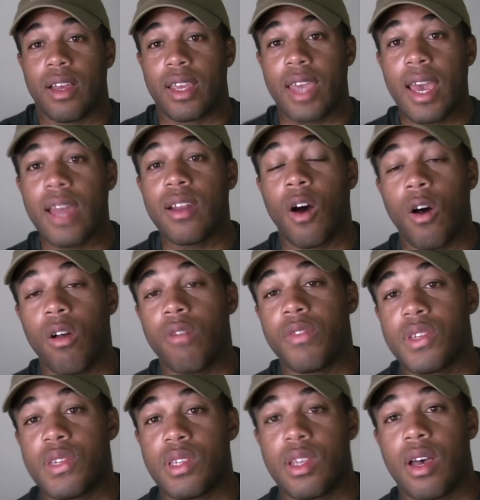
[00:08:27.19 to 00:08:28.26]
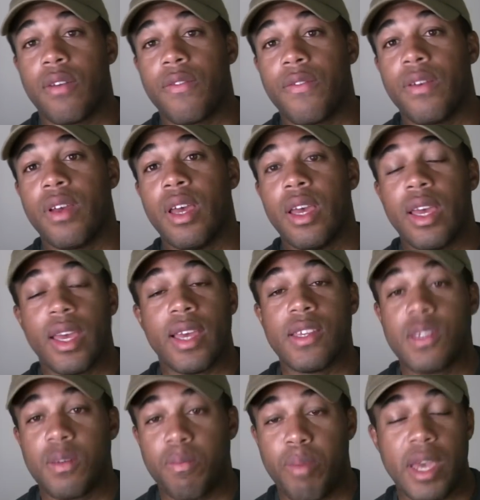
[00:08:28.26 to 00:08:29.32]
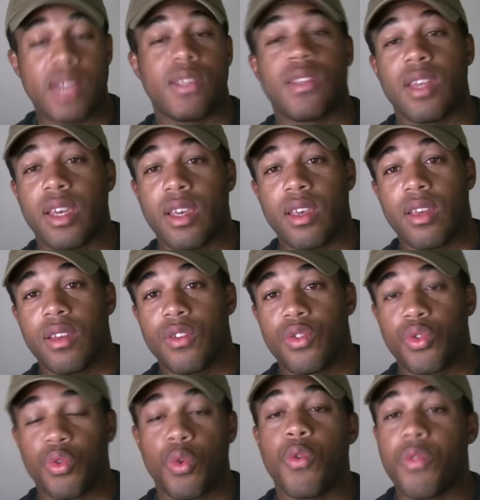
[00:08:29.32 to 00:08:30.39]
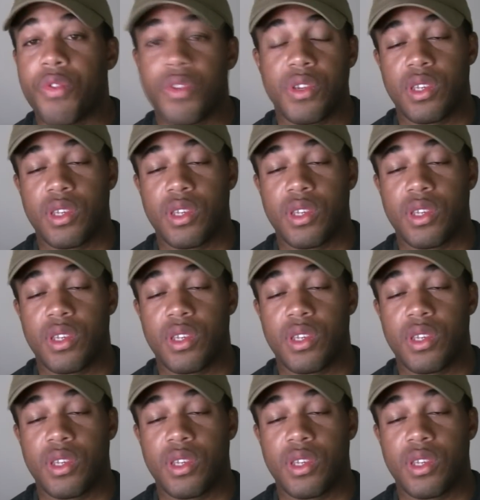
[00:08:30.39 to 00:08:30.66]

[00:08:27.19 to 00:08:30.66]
Again, all of this stuff is basic truth,